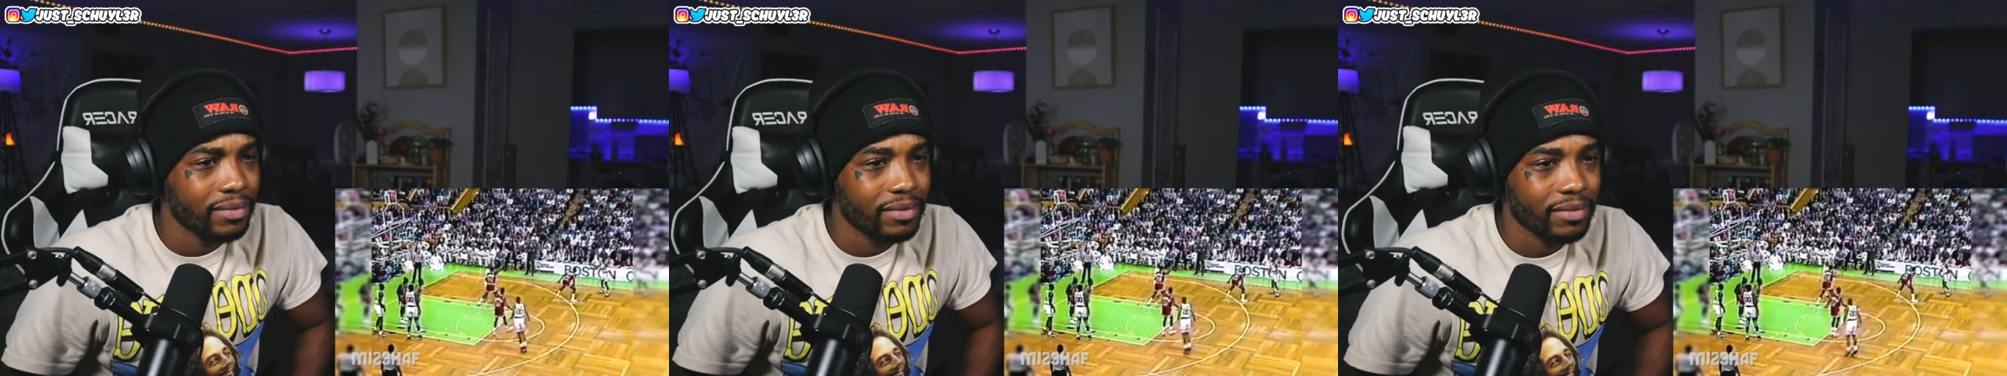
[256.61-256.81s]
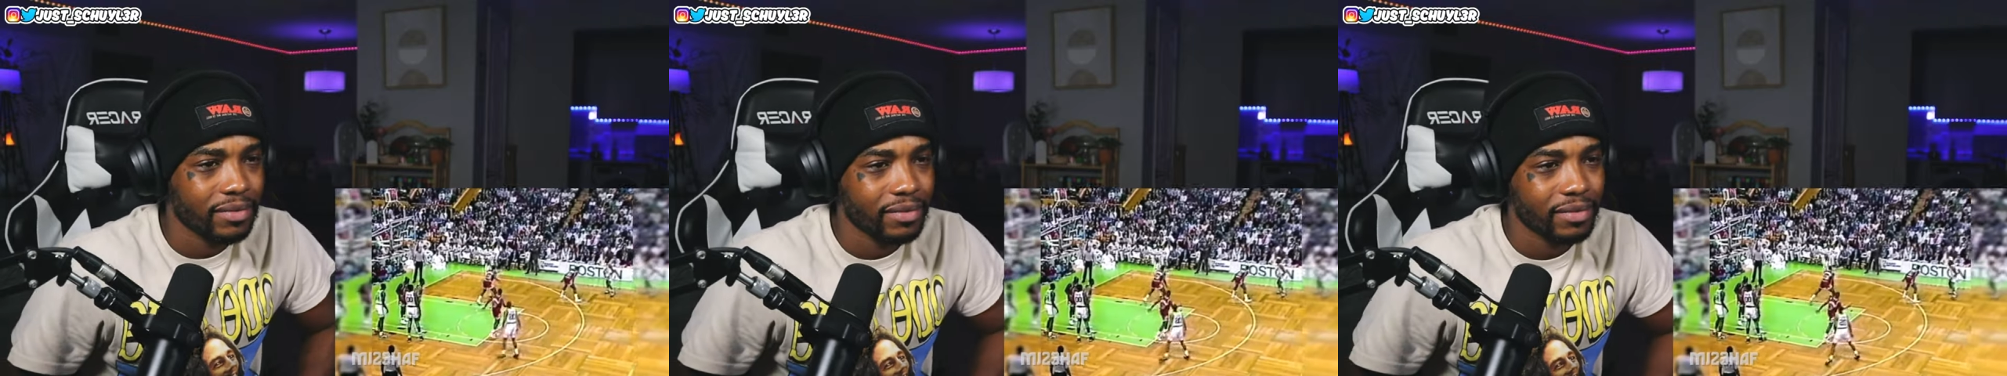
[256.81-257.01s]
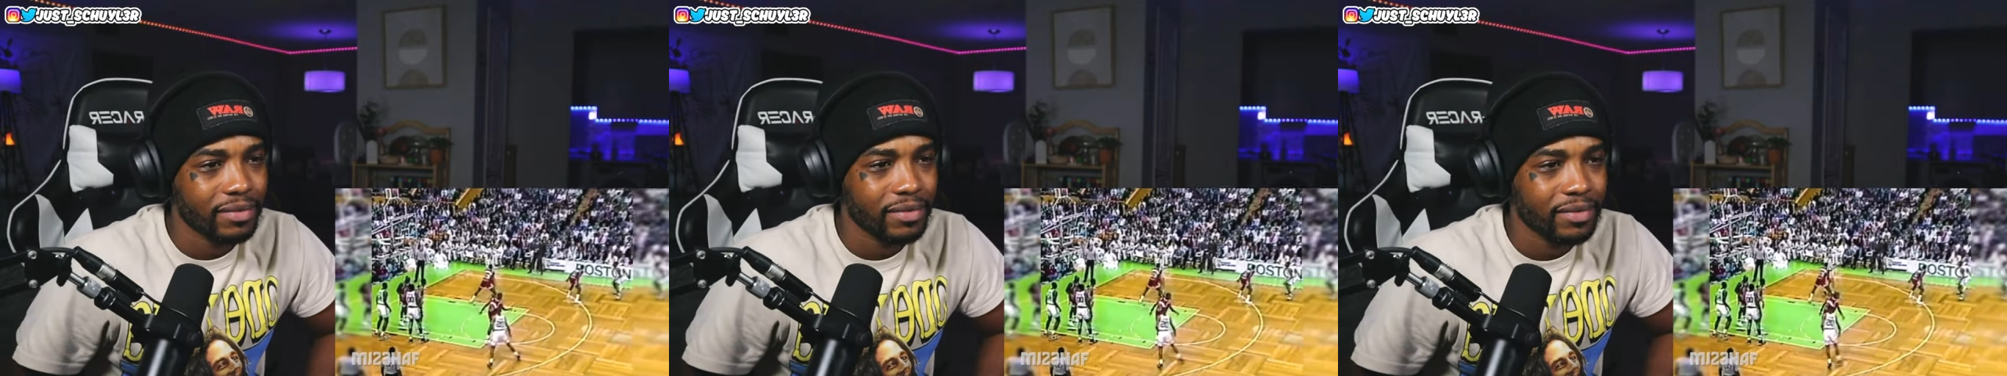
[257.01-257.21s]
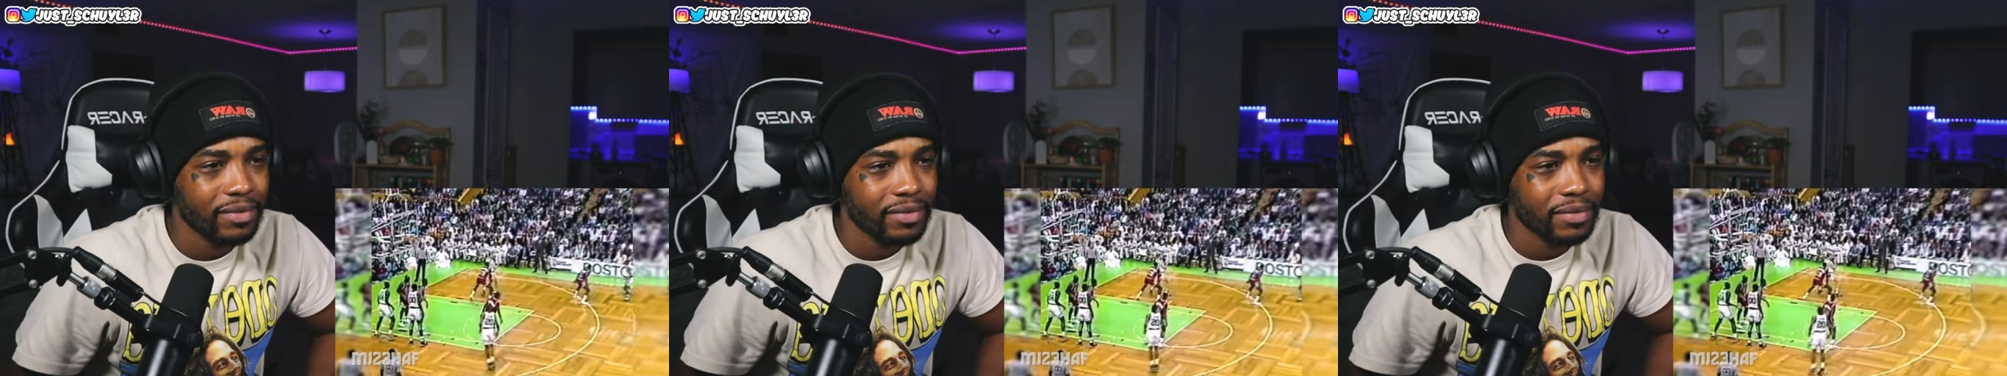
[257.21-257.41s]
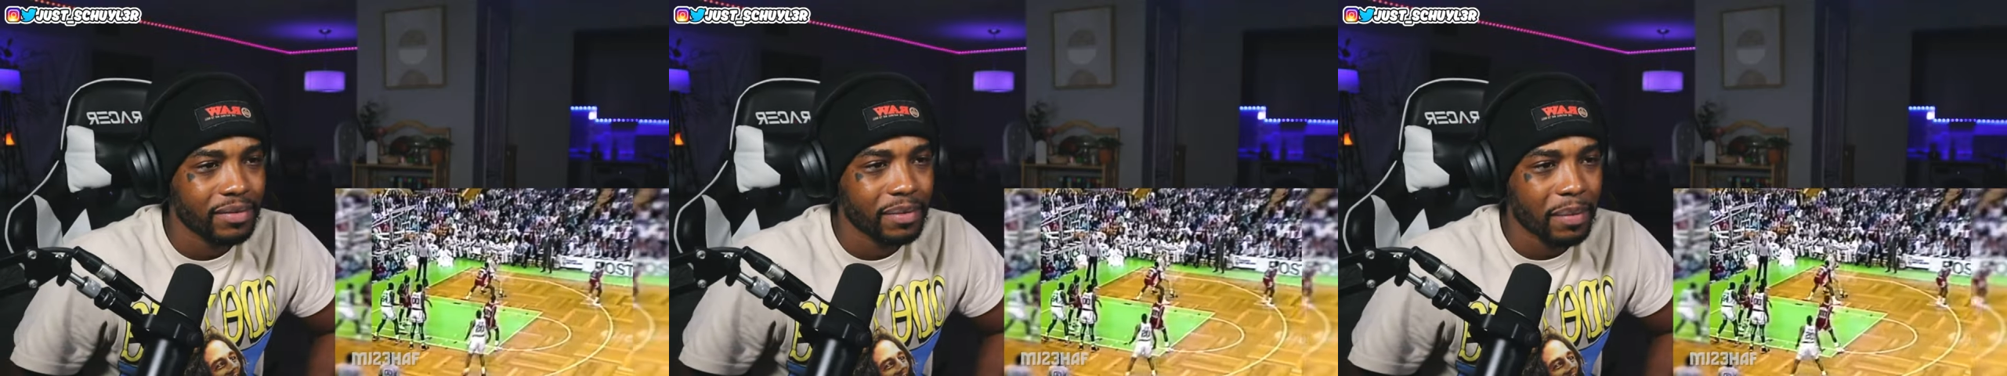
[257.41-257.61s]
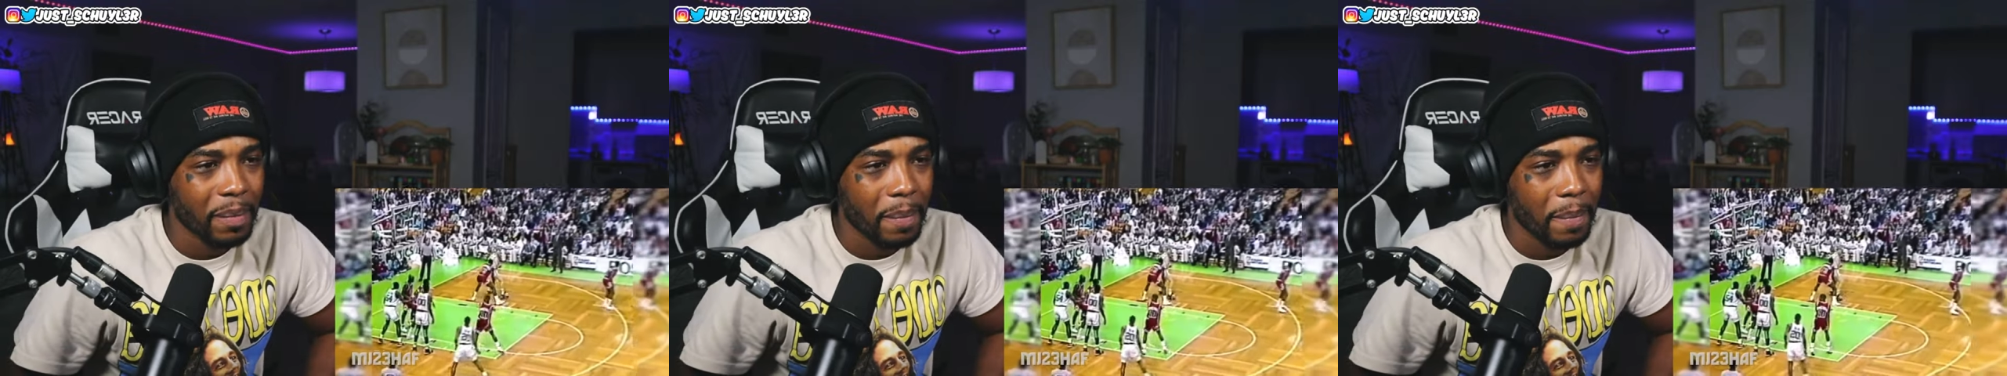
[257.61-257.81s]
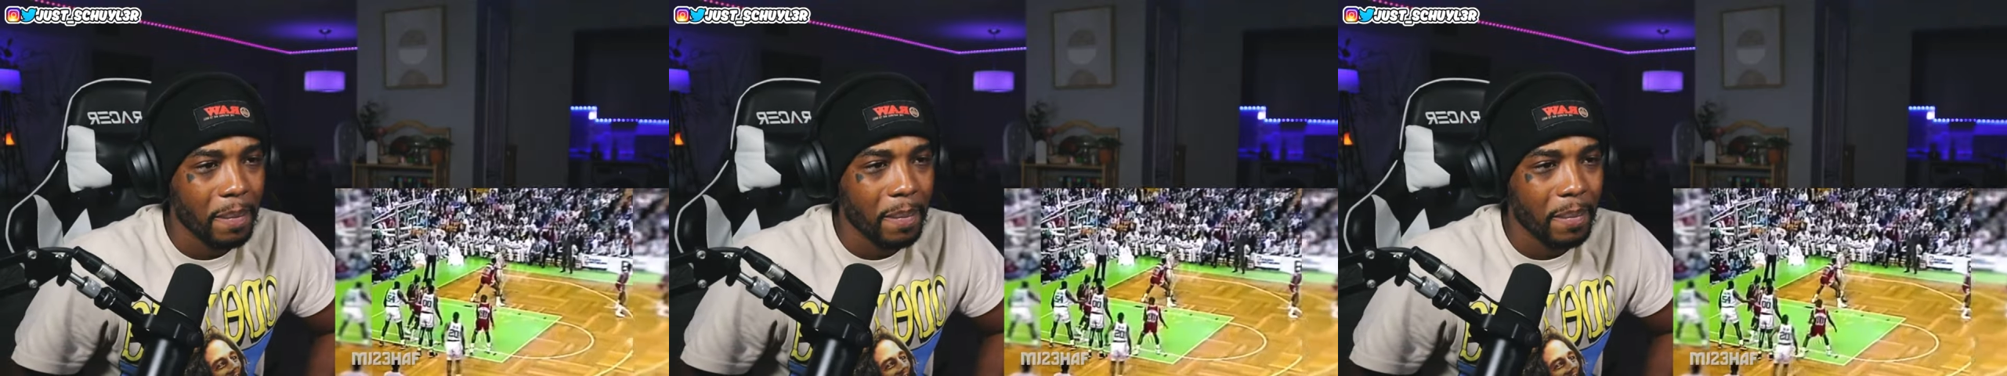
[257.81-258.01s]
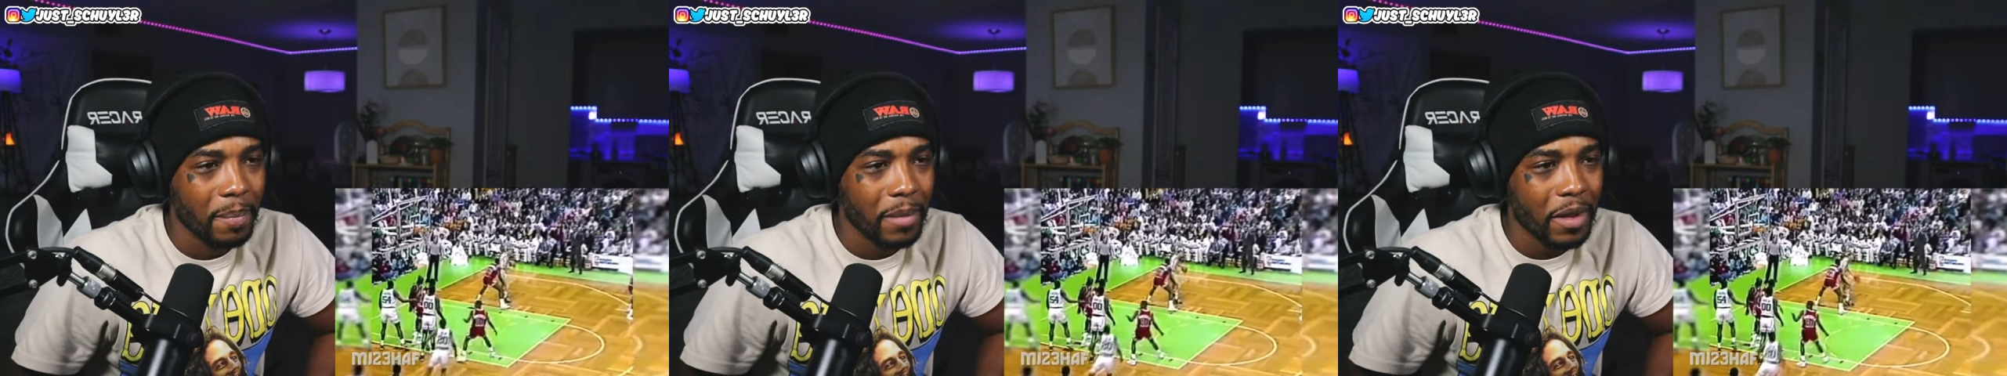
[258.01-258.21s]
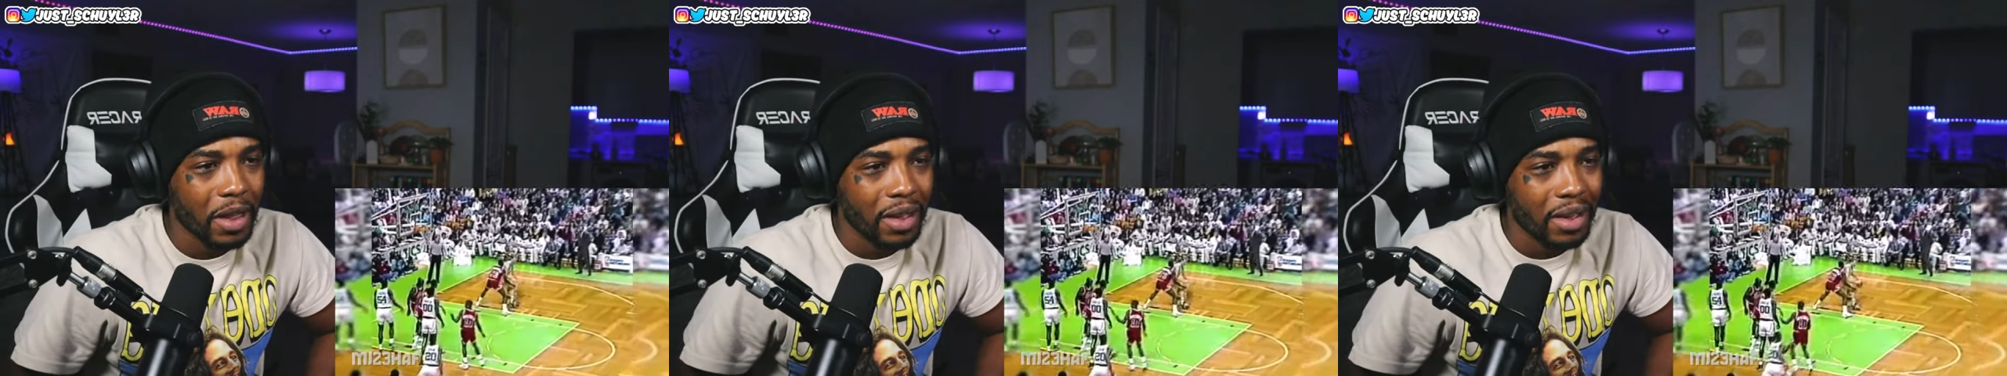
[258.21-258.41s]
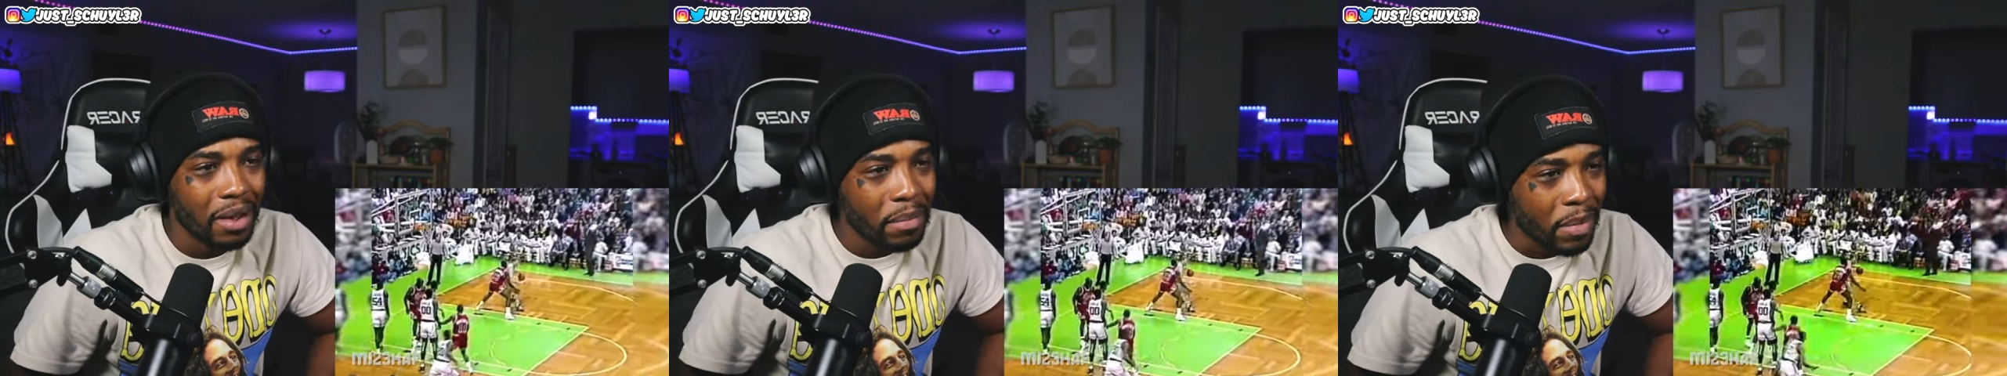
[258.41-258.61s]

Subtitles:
posterized. Now Bird